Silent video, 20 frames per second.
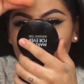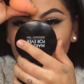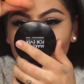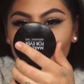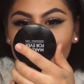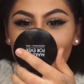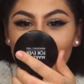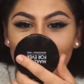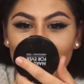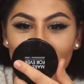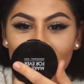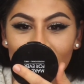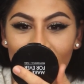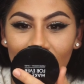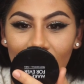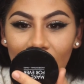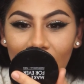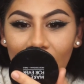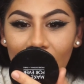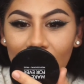Anyways,
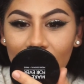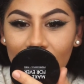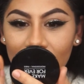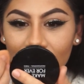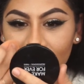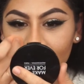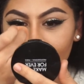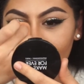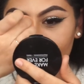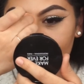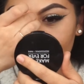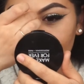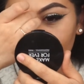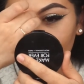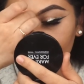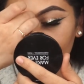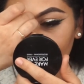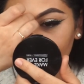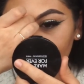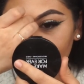yeah, and
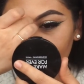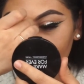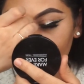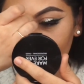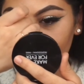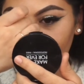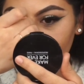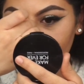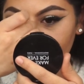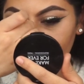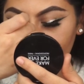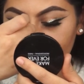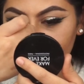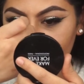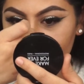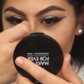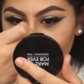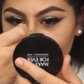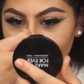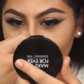basically blend it with
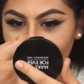the